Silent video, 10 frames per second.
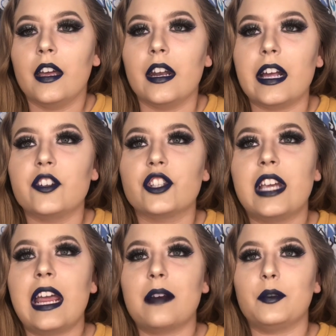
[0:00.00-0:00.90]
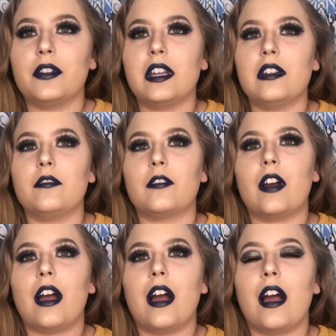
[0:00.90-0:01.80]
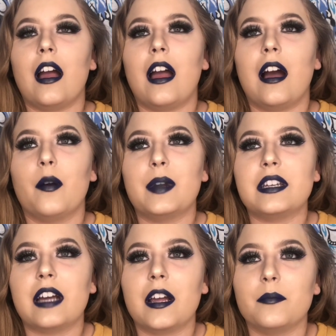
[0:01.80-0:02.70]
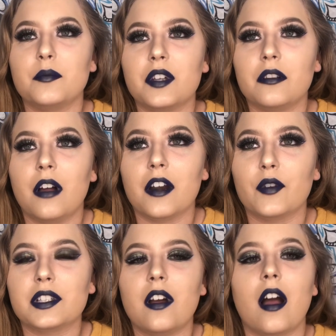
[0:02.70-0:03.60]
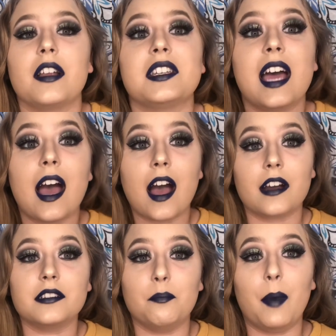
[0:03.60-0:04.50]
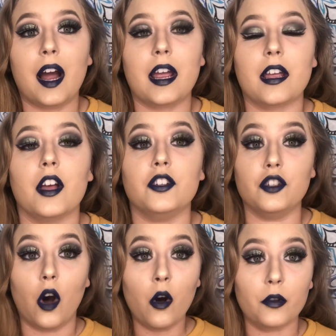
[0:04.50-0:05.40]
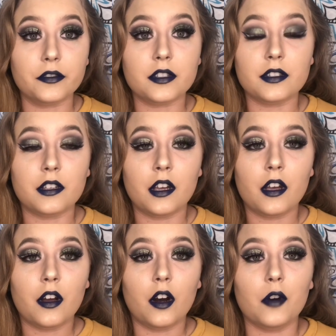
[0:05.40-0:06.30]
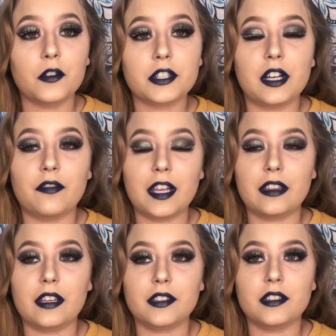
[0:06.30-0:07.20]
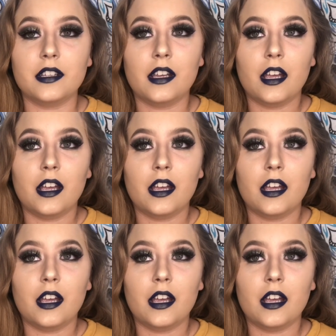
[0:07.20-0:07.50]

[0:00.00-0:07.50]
And I just can't believe how many times a lot of us got attacked by adults over stuff like this.